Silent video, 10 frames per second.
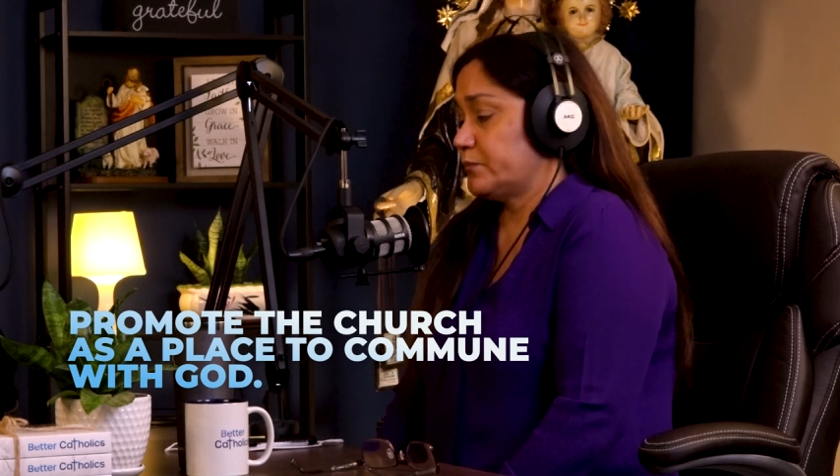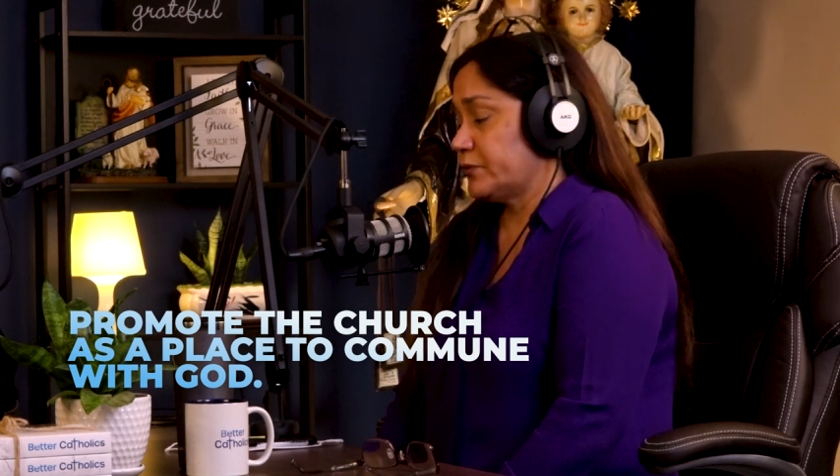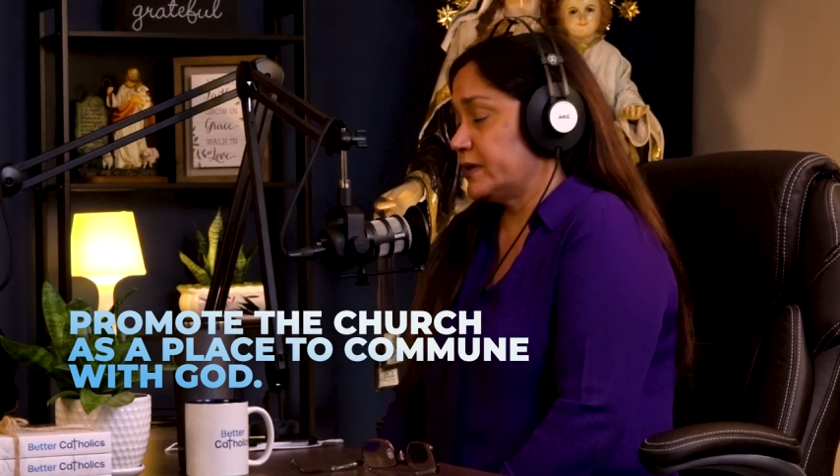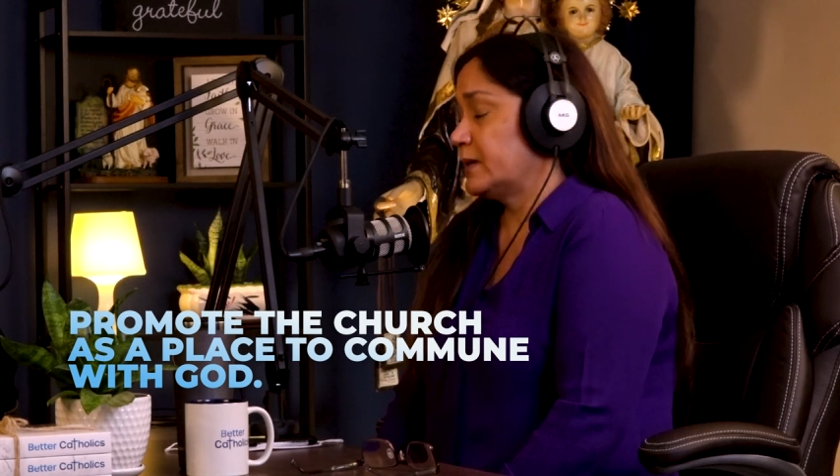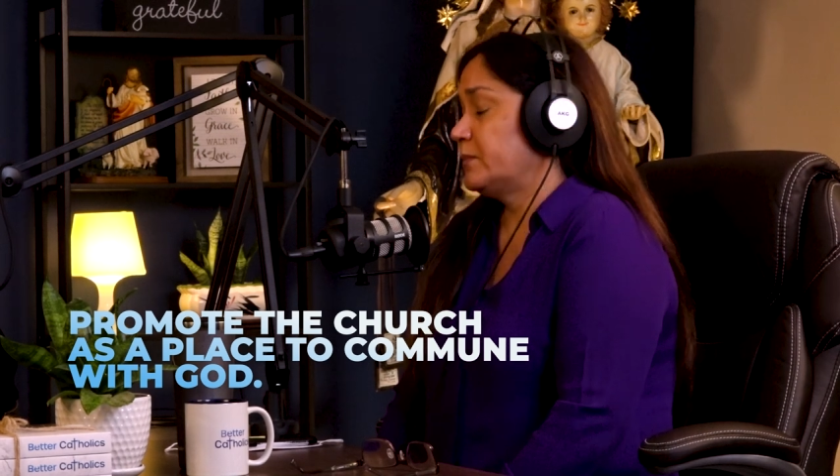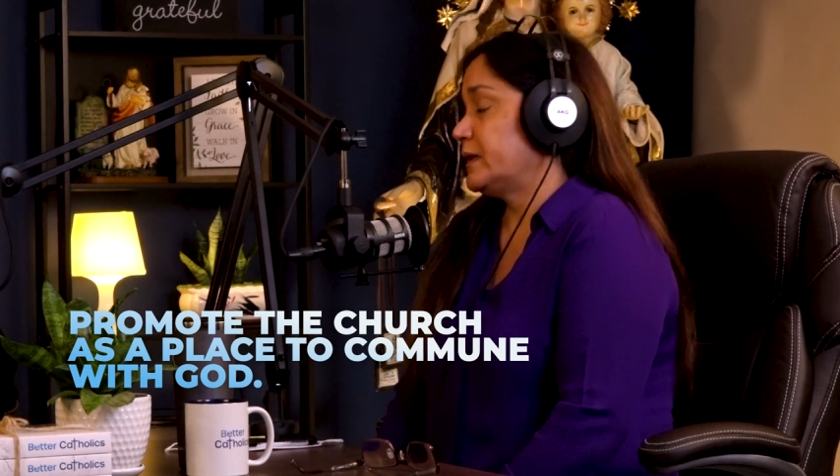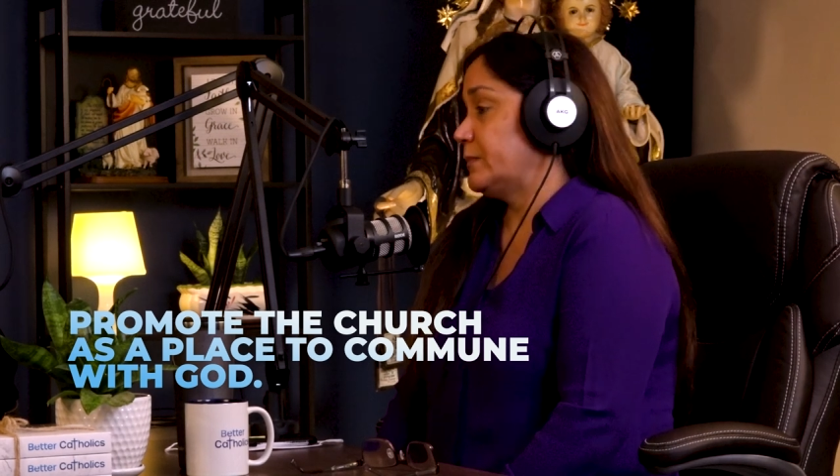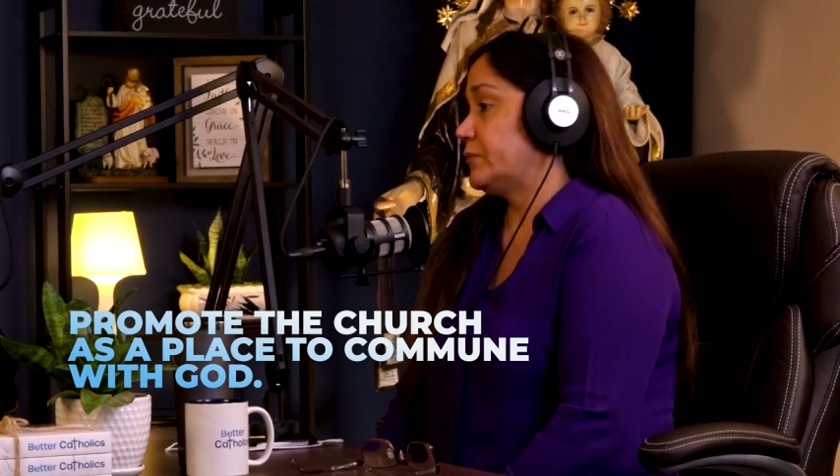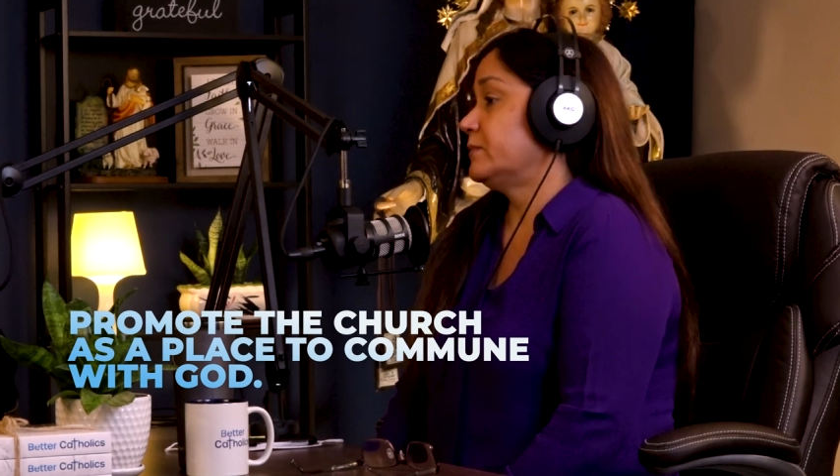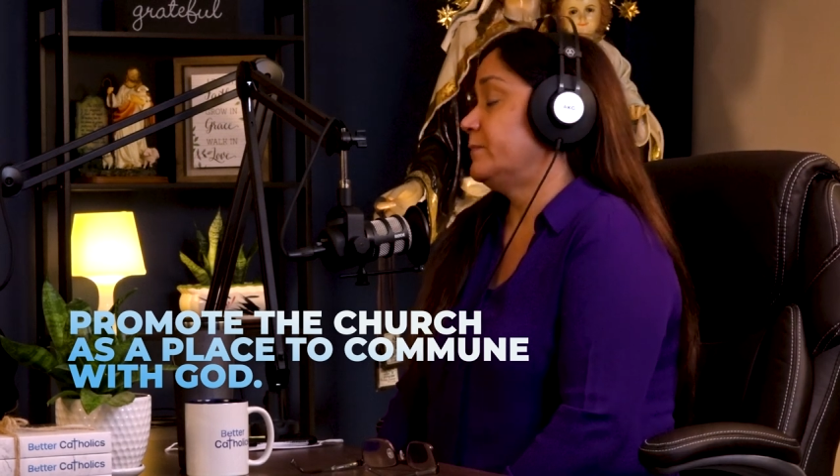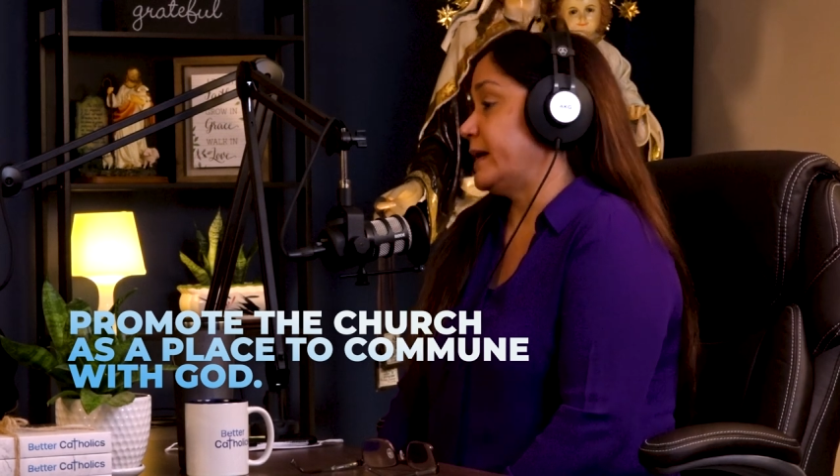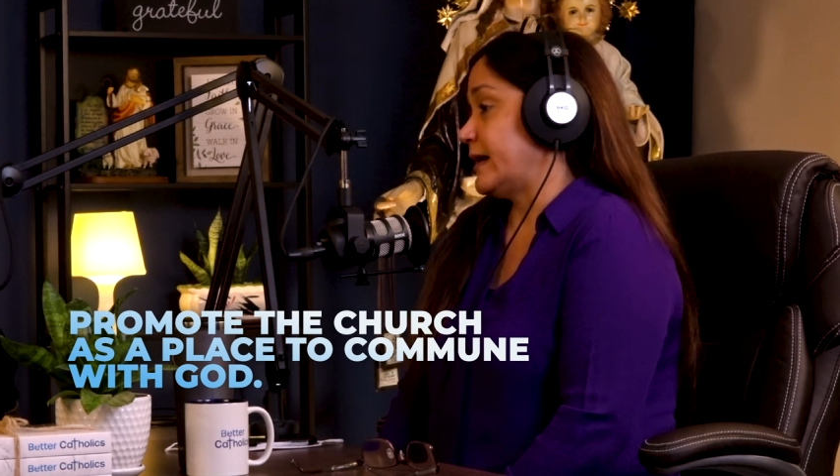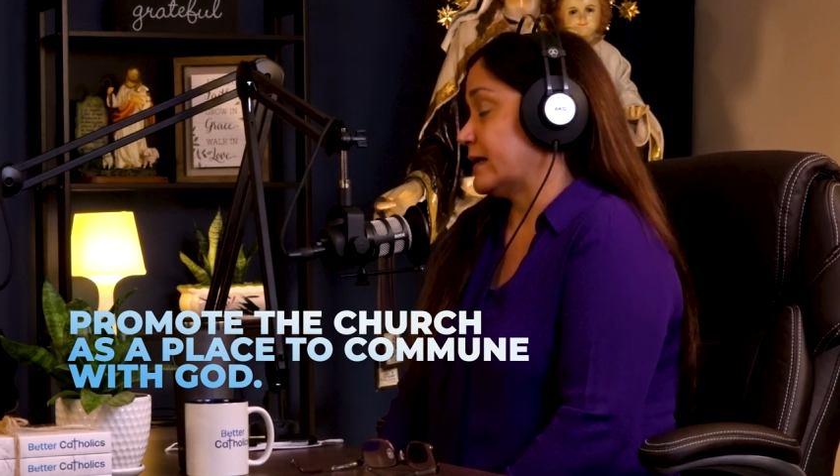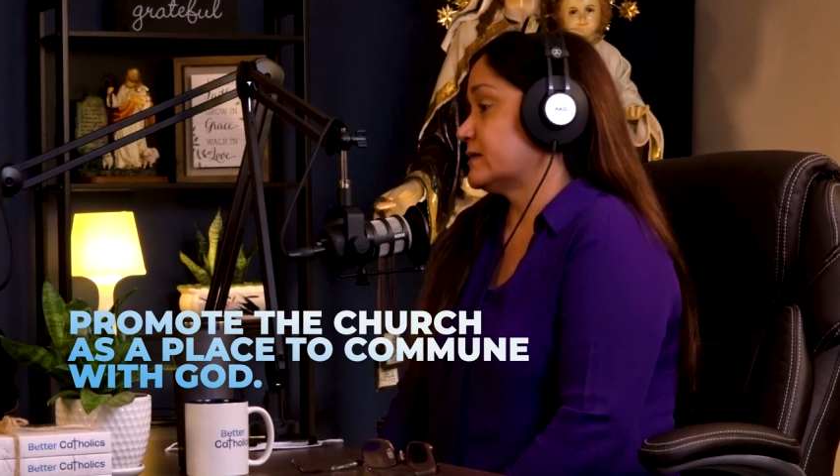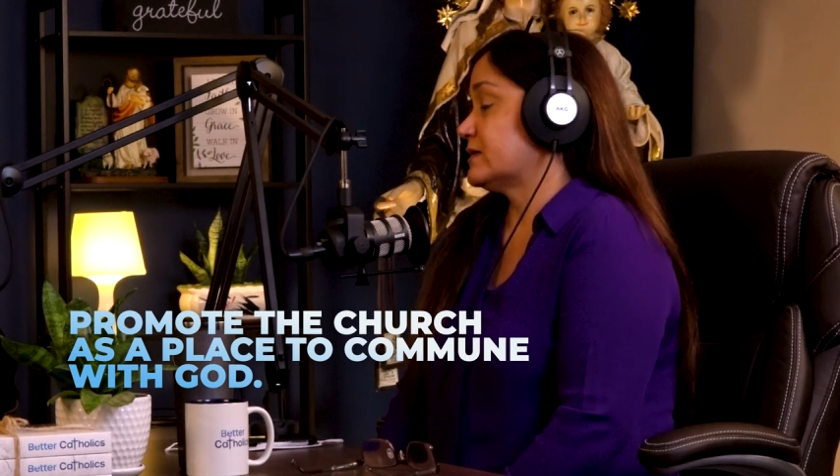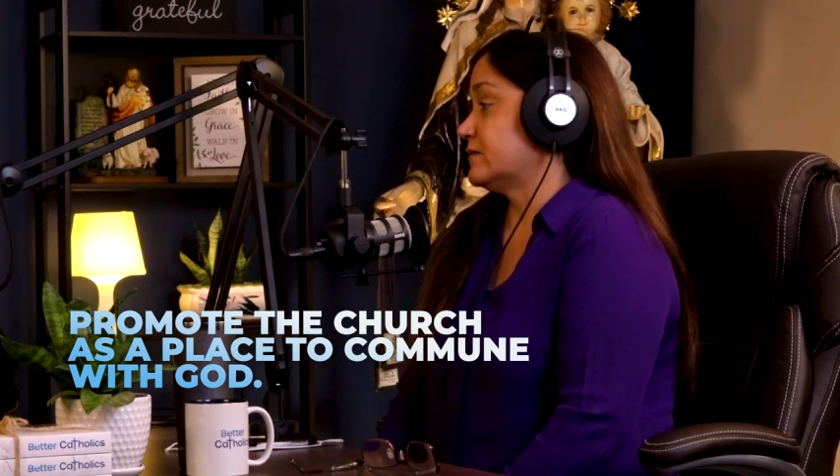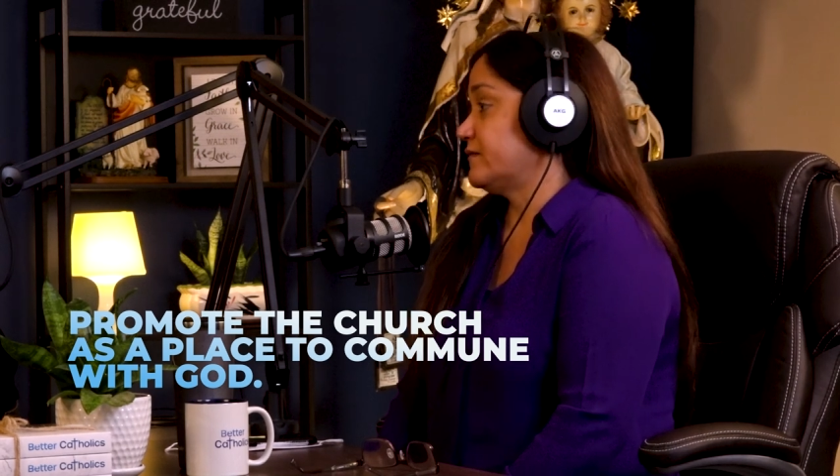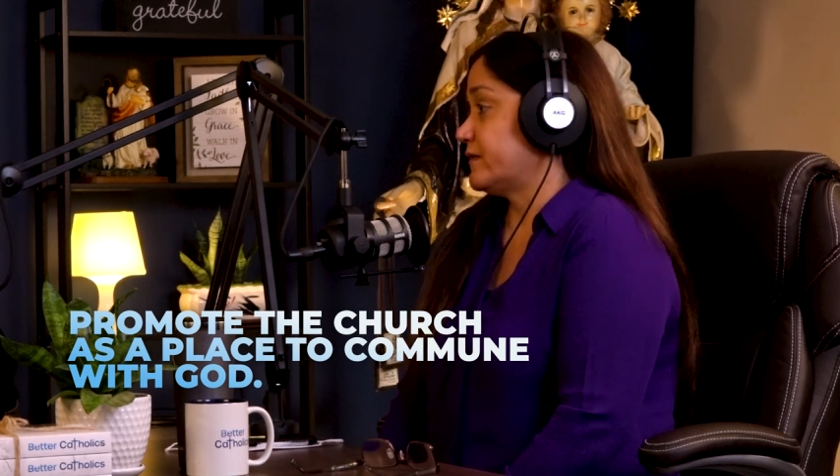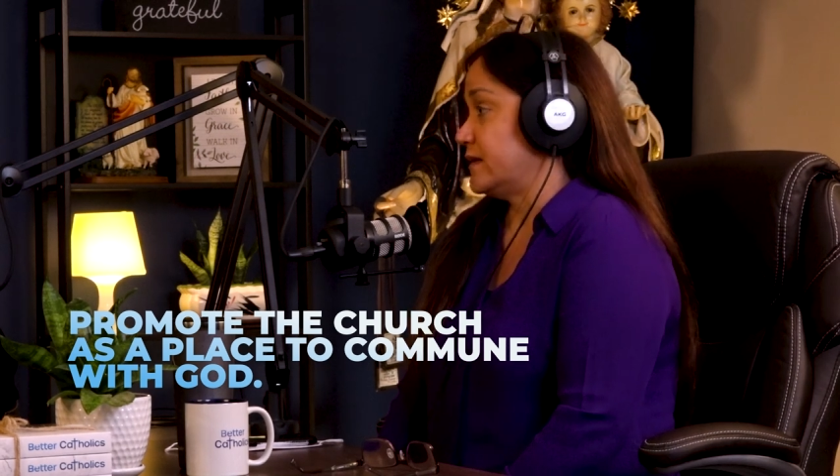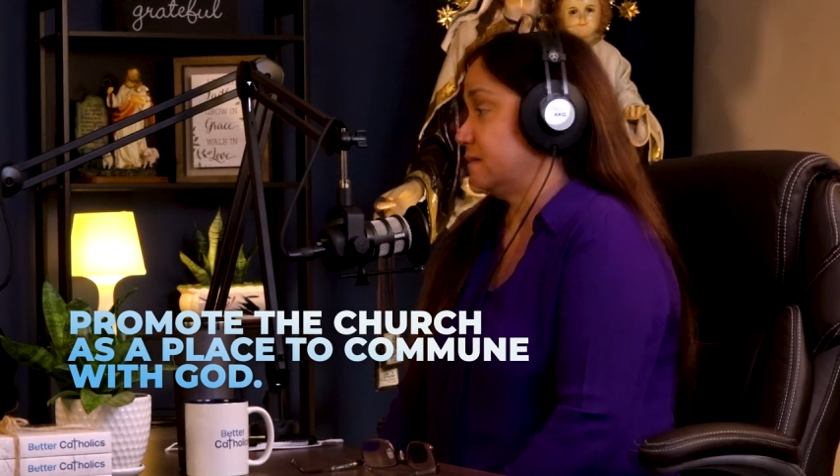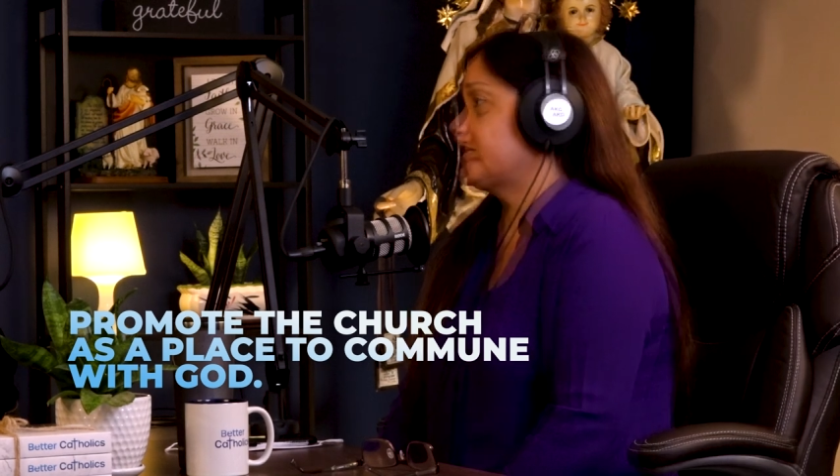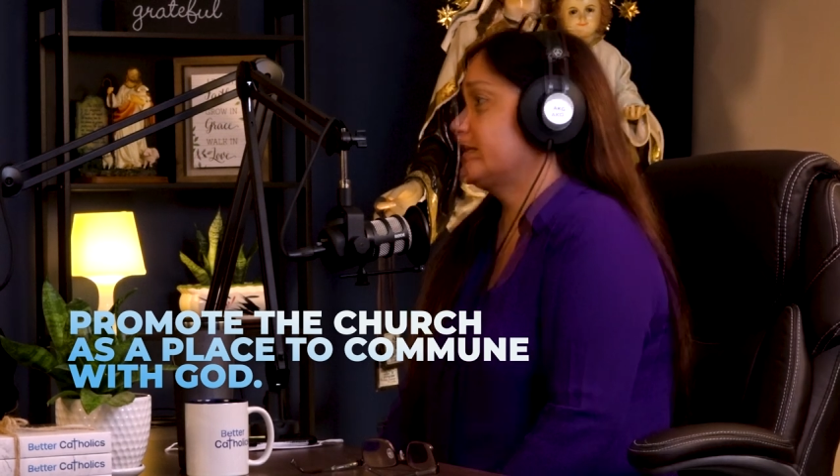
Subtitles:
bring people back to faith.